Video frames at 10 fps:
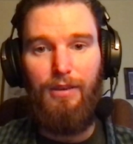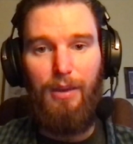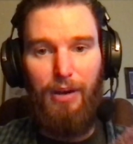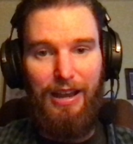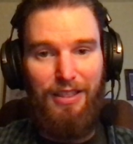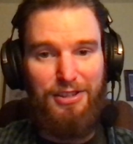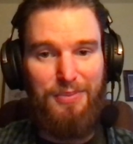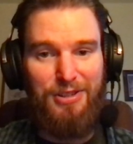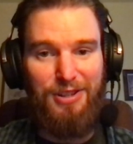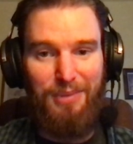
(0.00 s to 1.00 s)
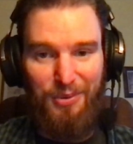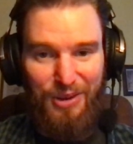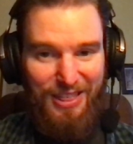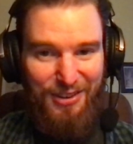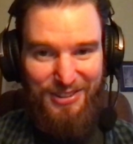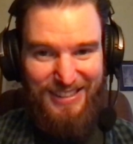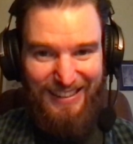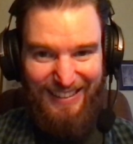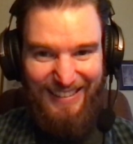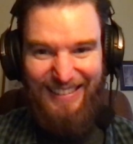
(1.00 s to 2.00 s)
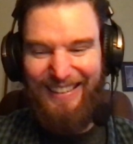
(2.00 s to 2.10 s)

And by end of the semester, I mean week 13.